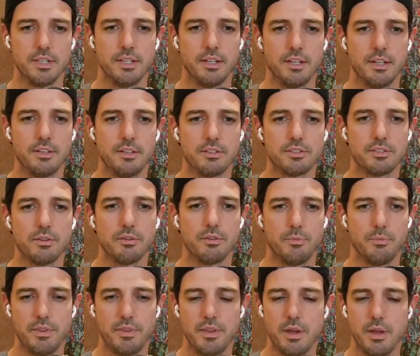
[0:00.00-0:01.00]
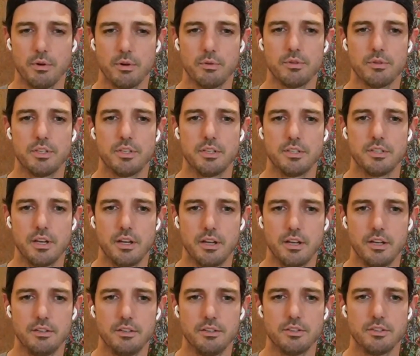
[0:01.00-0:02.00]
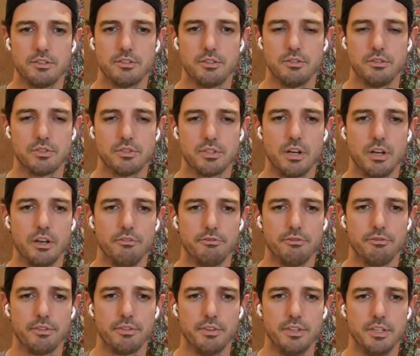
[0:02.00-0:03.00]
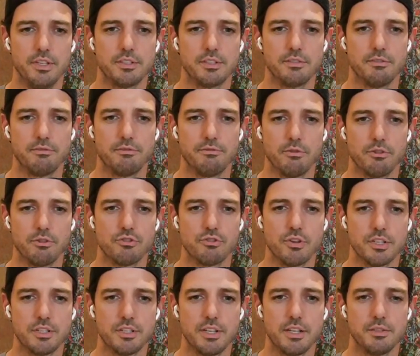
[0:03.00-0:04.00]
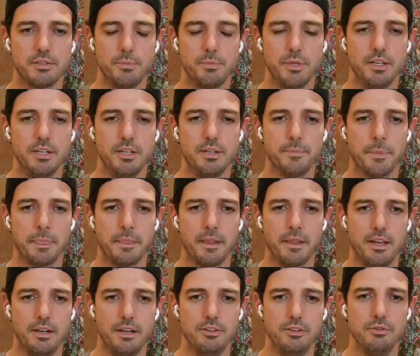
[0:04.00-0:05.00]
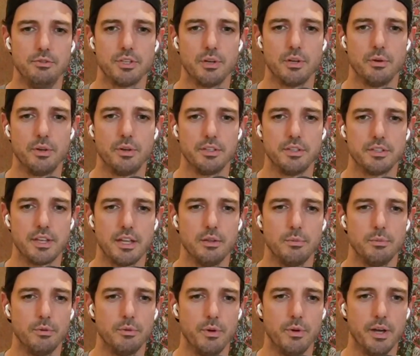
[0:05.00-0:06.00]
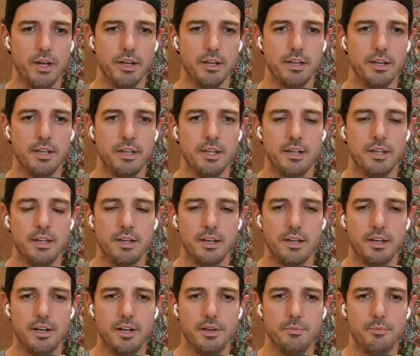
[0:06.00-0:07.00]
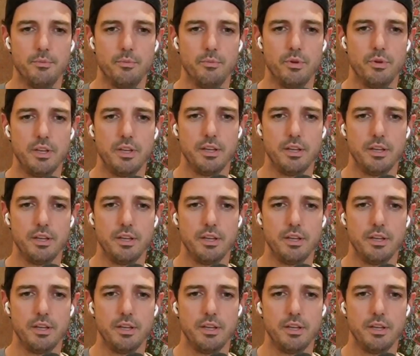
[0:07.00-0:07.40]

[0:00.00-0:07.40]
So the Pyth Network was designed to solve this for trust at speed and do so in a scalable way. We have